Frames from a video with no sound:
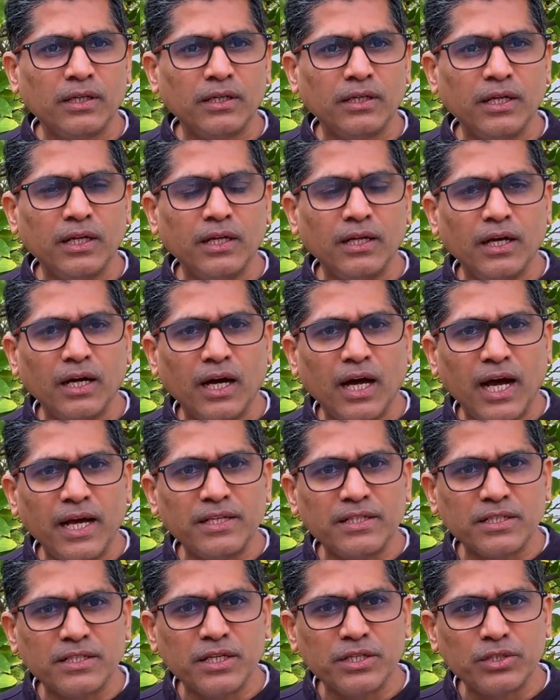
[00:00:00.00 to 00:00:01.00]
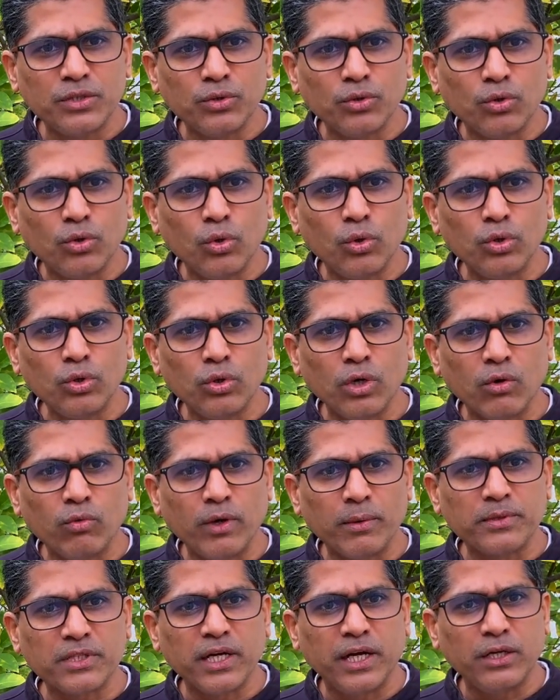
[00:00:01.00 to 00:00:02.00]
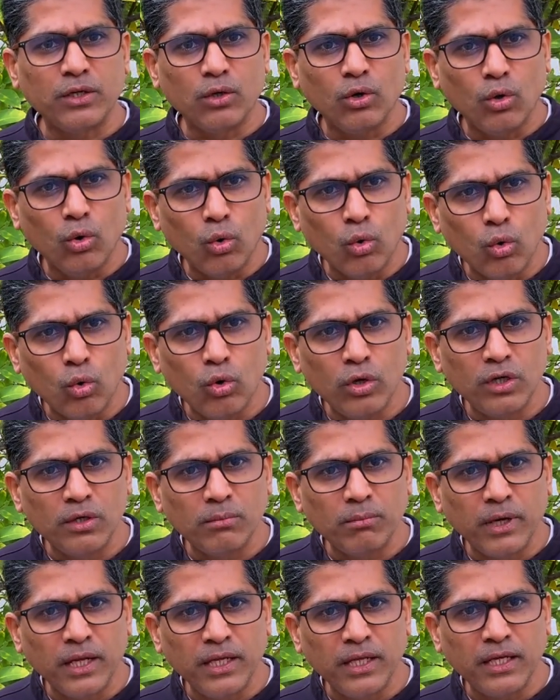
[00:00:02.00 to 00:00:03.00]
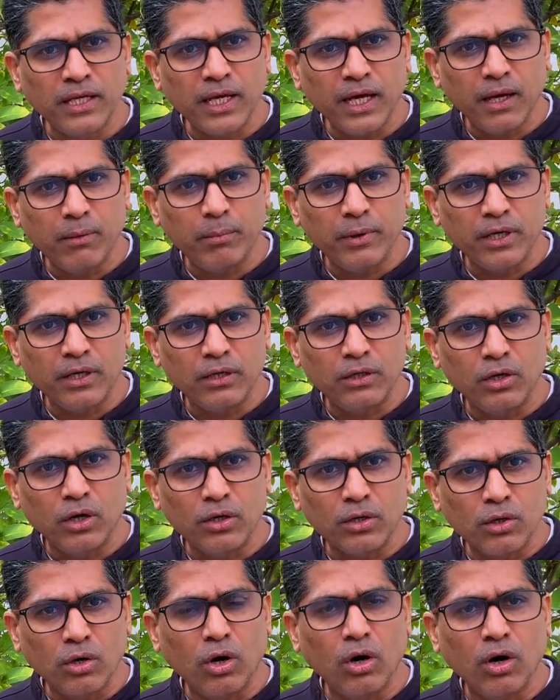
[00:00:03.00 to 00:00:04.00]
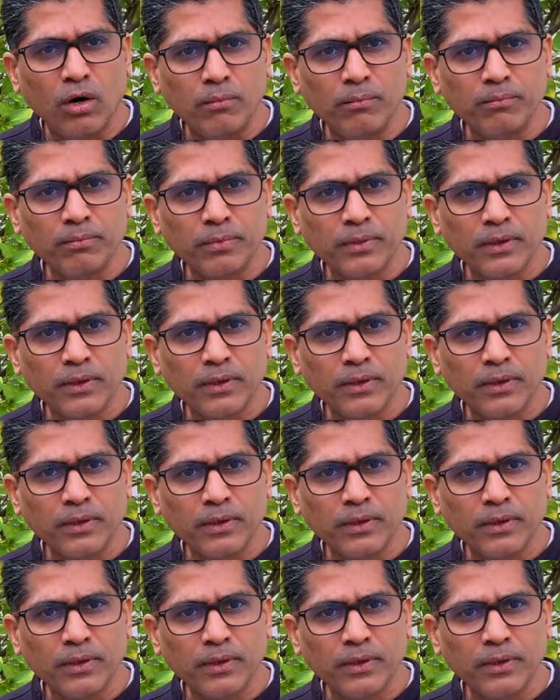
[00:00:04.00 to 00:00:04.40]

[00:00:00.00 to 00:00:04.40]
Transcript: then I suggest you go to our website oldmoneycapital.com,